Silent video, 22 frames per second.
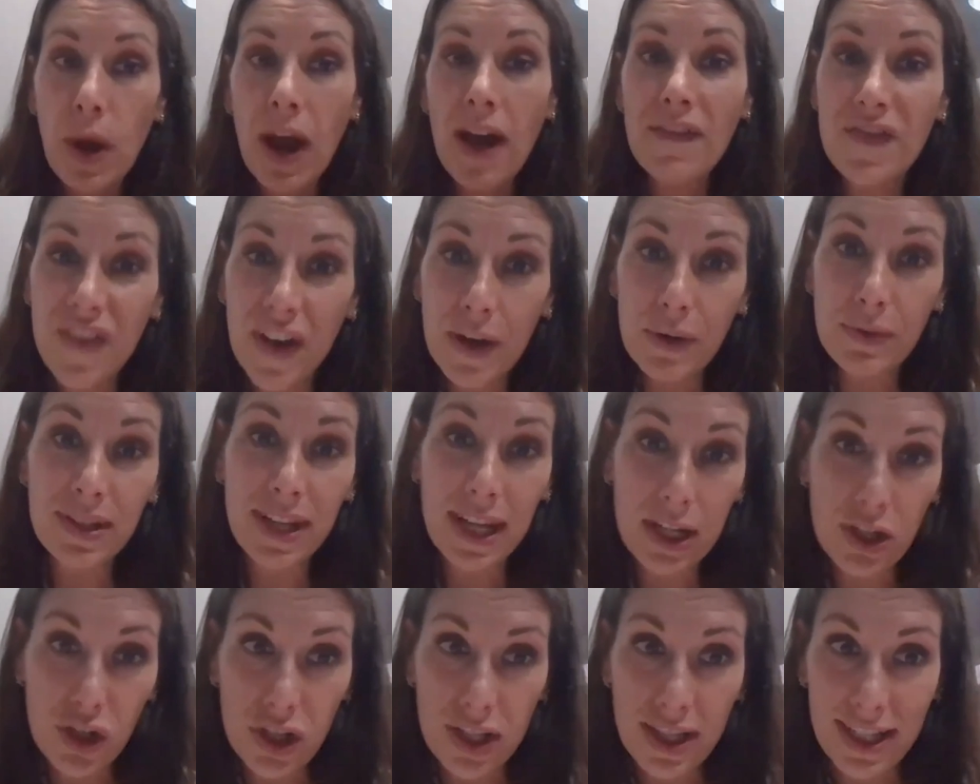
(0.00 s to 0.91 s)
have
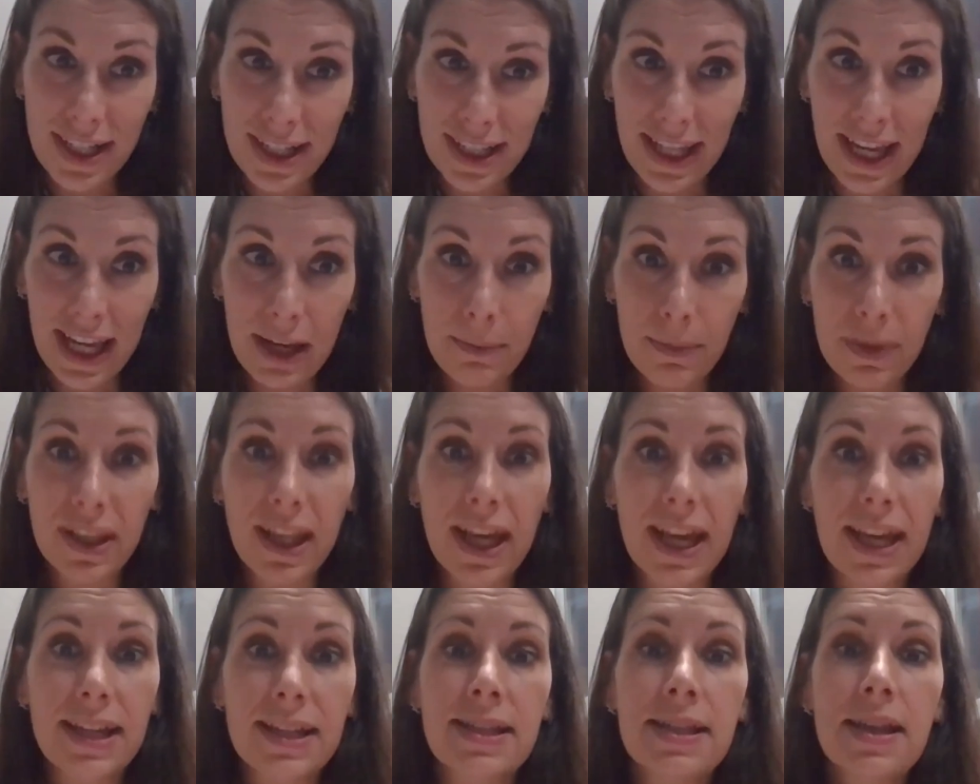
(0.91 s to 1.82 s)
foundations to lay in
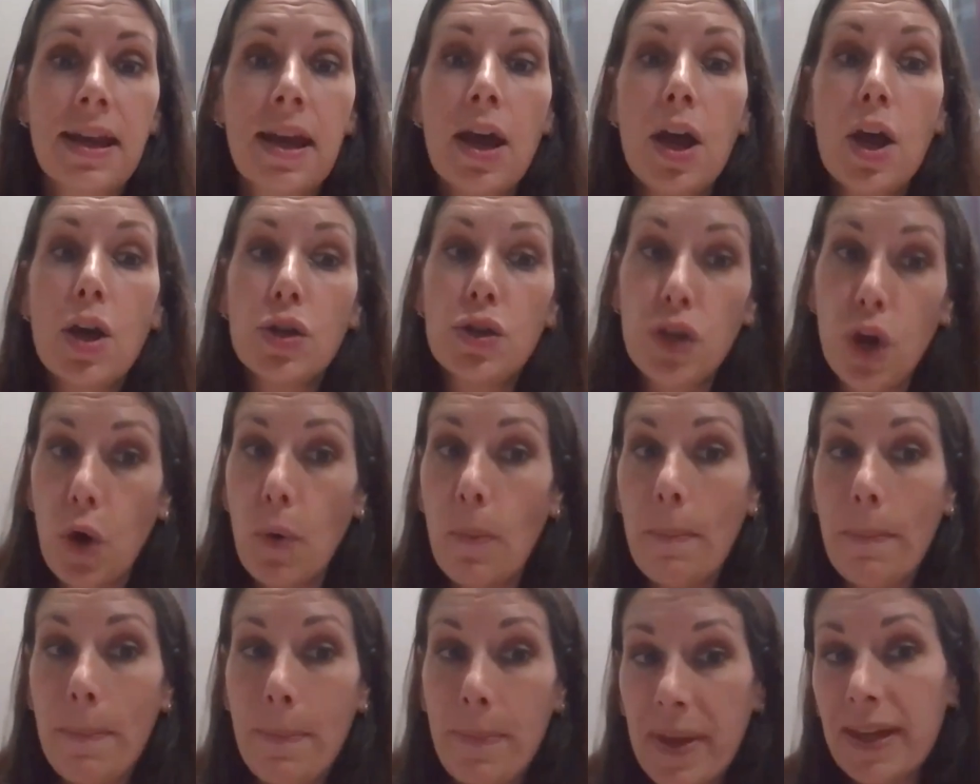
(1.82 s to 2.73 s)
place,
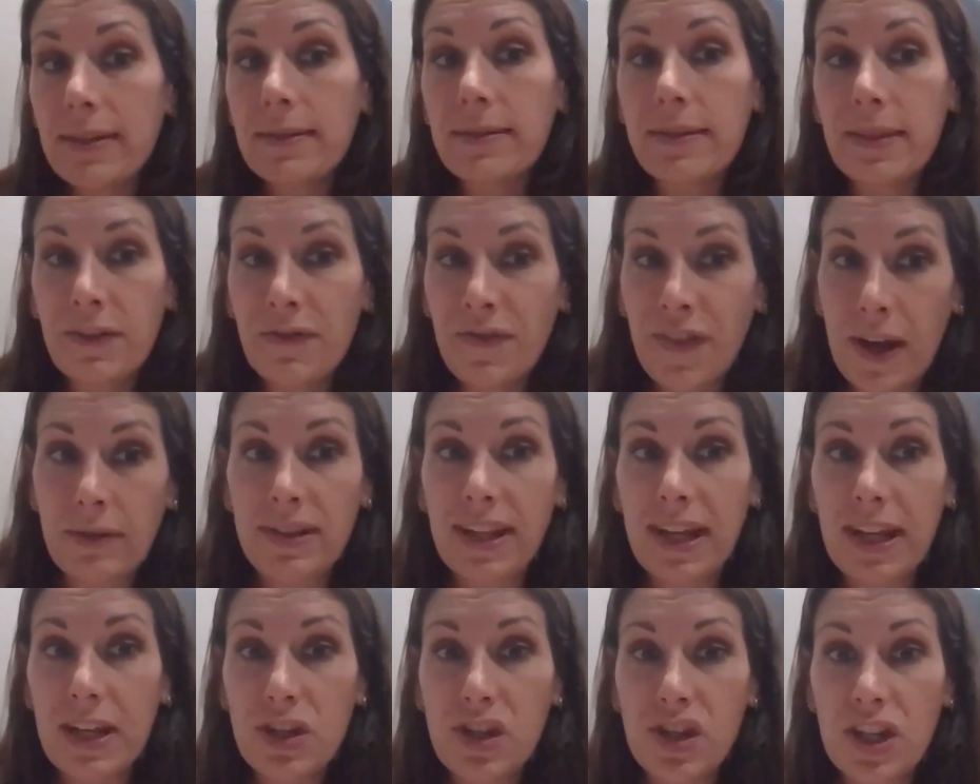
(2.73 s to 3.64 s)
don't build the
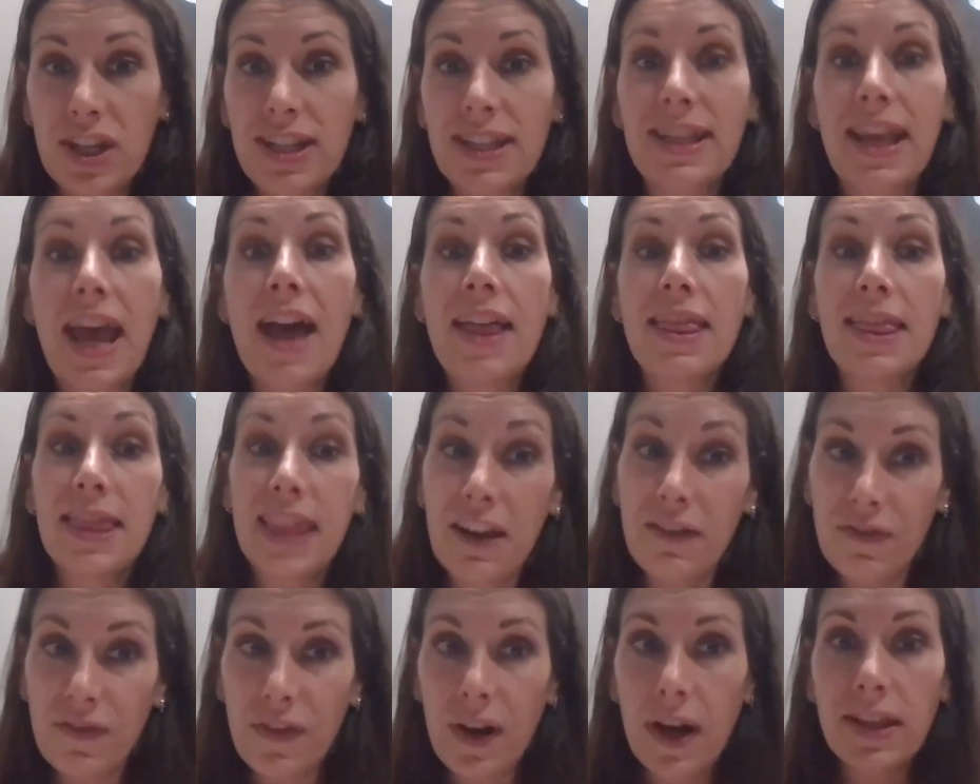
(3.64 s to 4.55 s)
foundations and
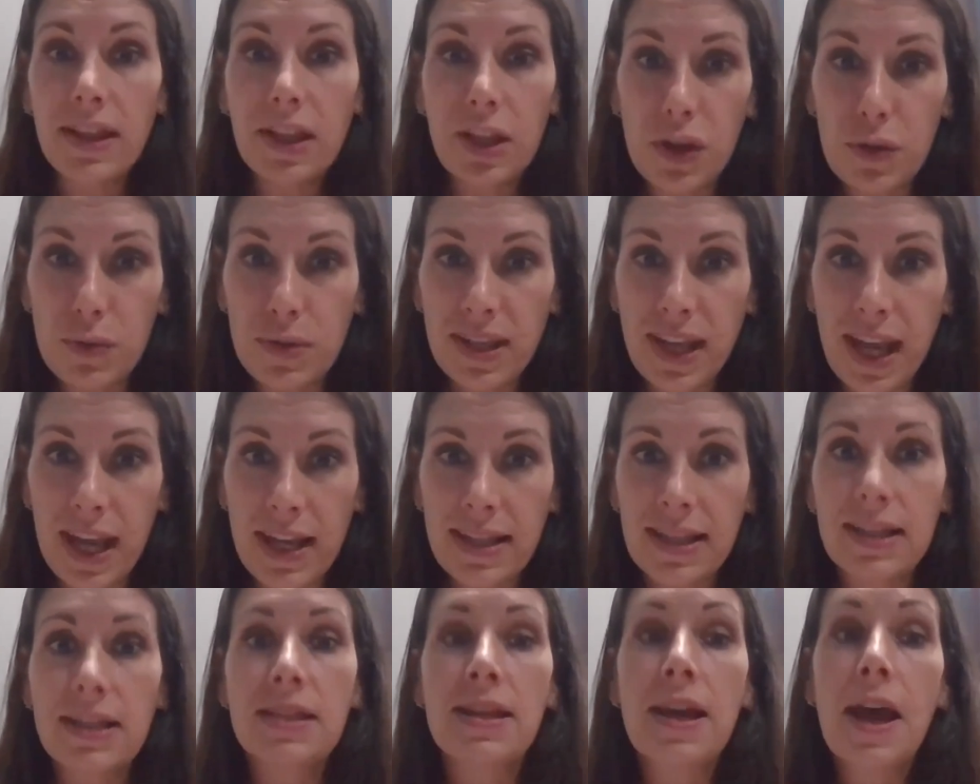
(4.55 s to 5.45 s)
then find the use
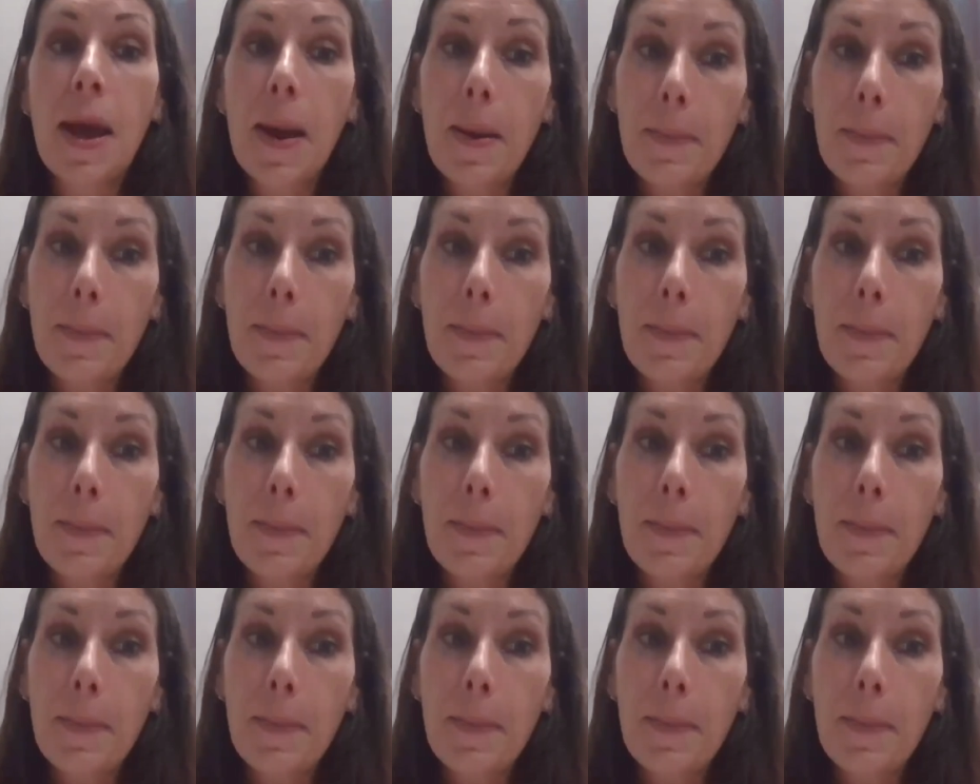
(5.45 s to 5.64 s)
cases.